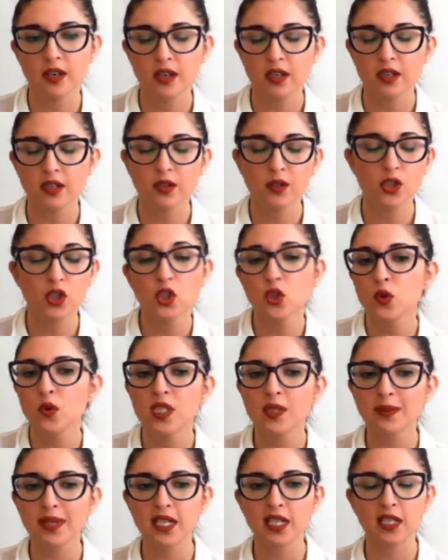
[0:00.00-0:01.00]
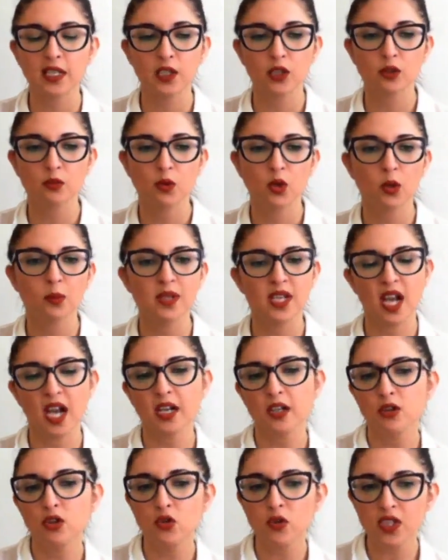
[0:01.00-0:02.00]
Could you explain a little more beyond
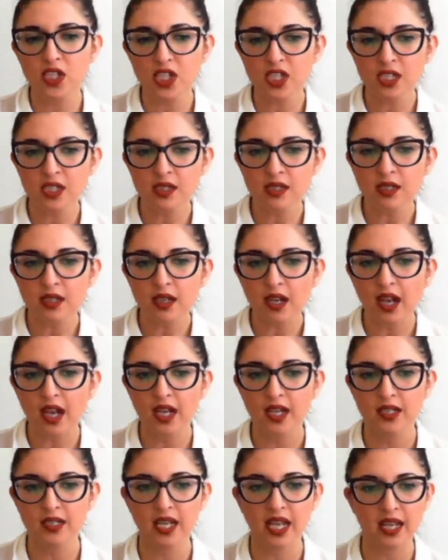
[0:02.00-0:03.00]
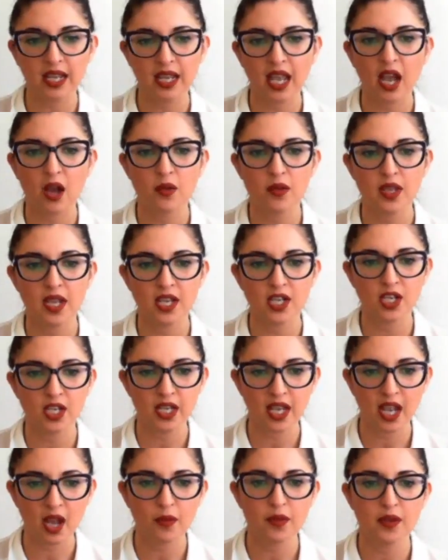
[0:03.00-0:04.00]
nutrition, how
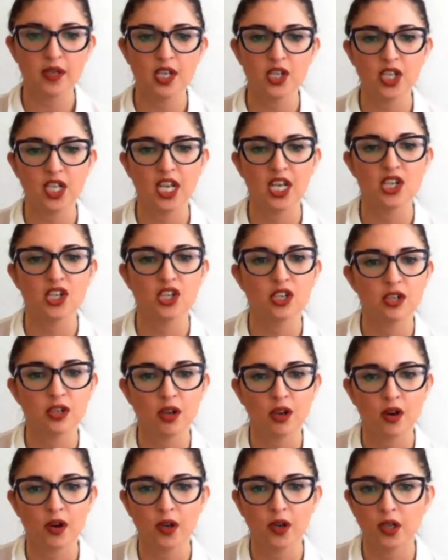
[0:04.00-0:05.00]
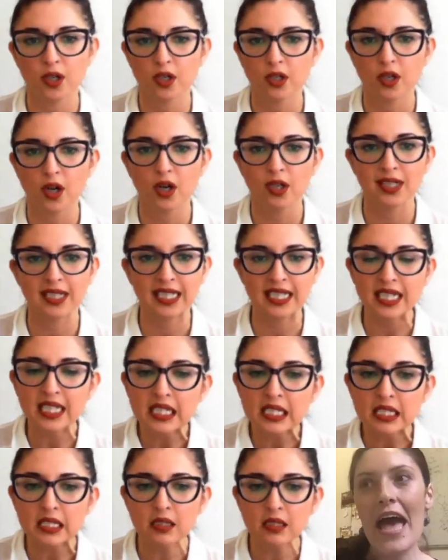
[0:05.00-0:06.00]
the health and education are
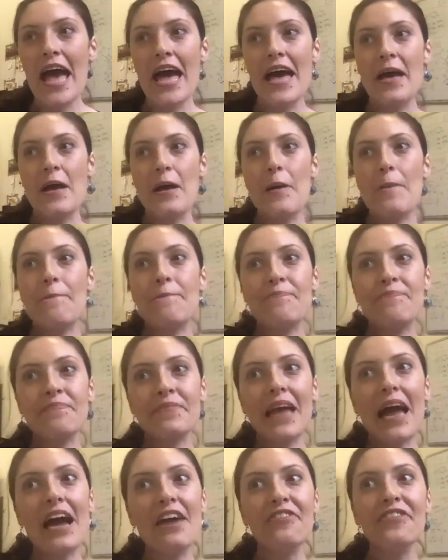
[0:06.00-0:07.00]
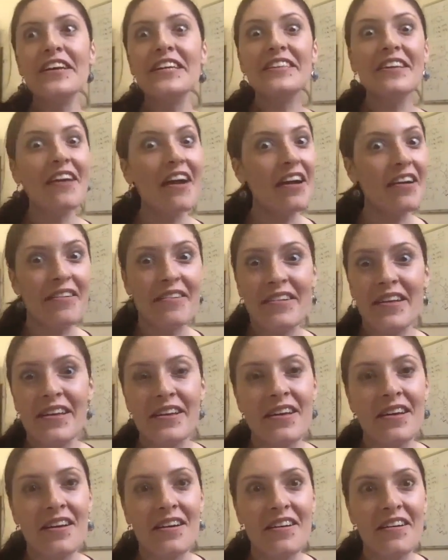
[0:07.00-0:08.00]
linked? I think there
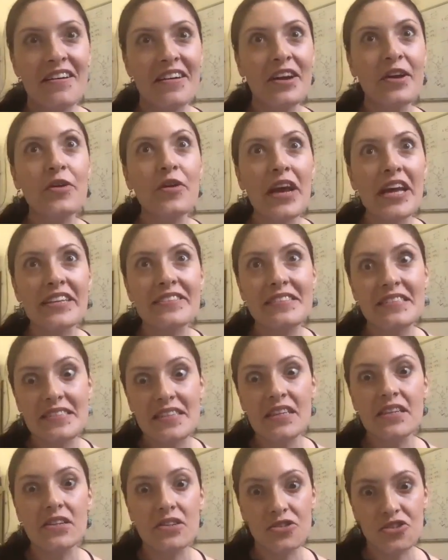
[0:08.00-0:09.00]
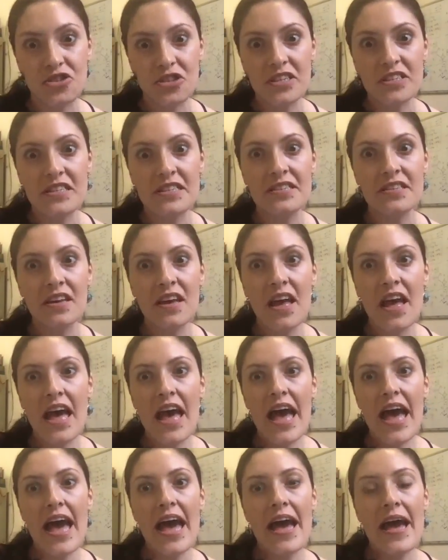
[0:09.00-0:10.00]
are great synergies.
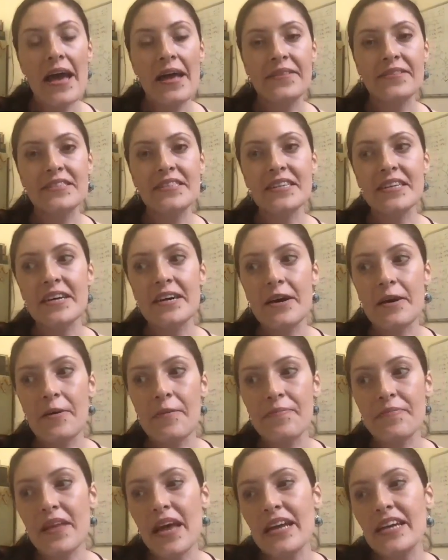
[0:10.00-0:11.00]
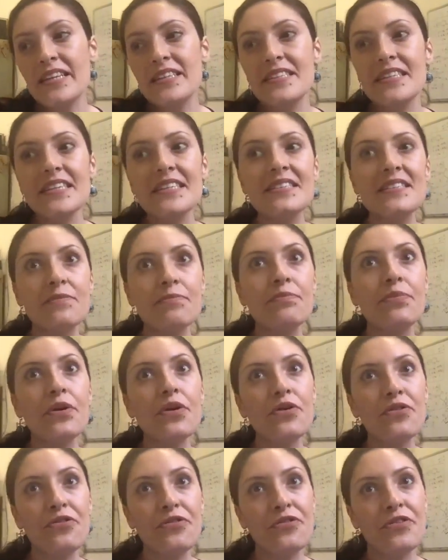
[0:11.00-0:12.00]
And indeed,
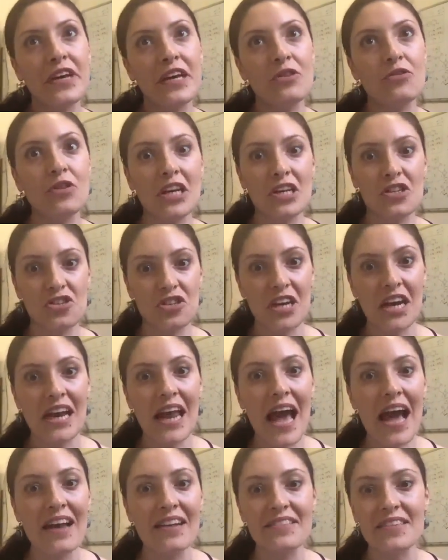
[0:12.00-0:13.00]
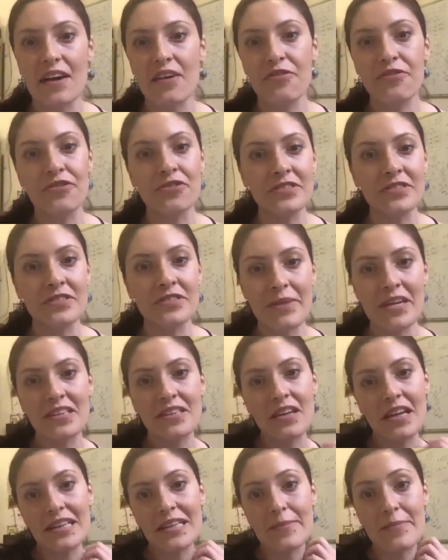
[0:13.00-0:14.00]
both education and health are
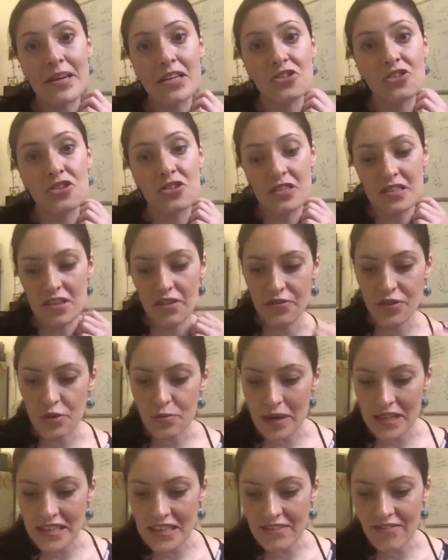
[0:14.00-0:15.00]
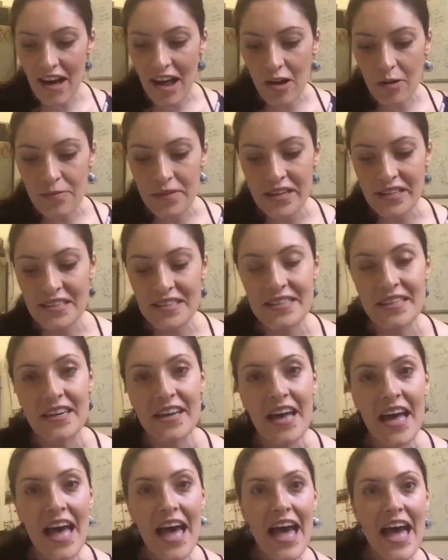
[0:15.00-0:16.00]
fundamental dimensions of human development,
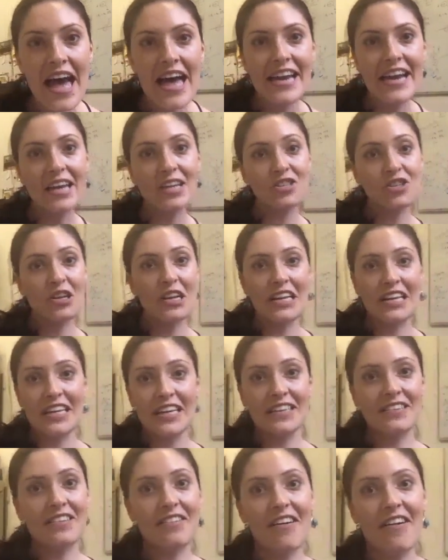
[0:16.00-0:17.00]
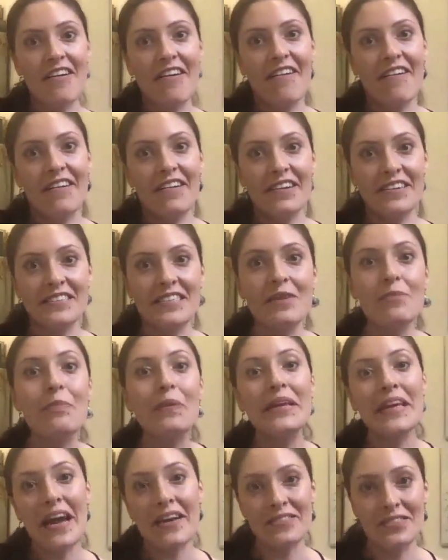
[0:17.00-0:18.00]
and actually they are
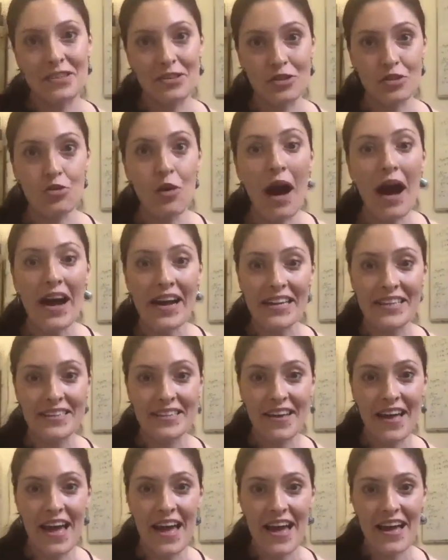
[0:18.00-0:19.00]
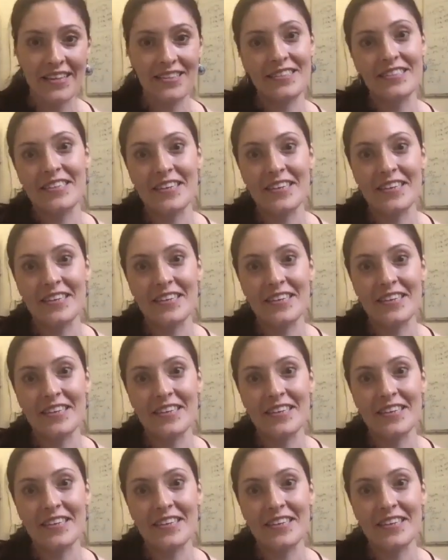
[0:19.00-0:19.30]
deeply intertwined, and